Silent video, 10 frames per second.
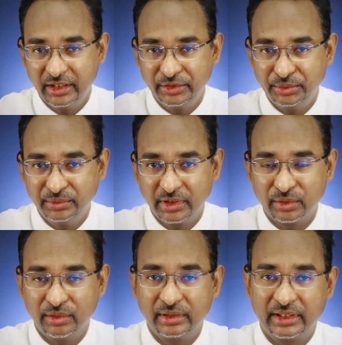do
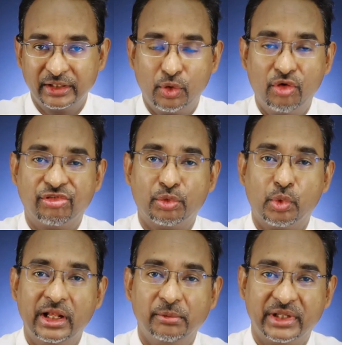not get
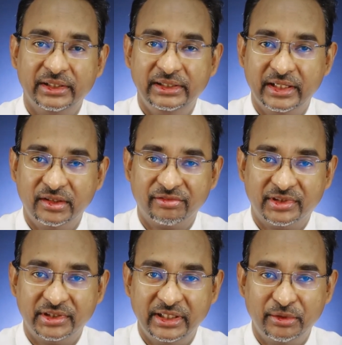overwhelmed at the end of
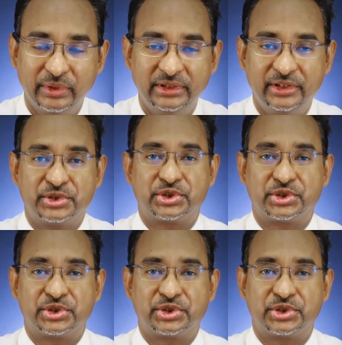the day when there's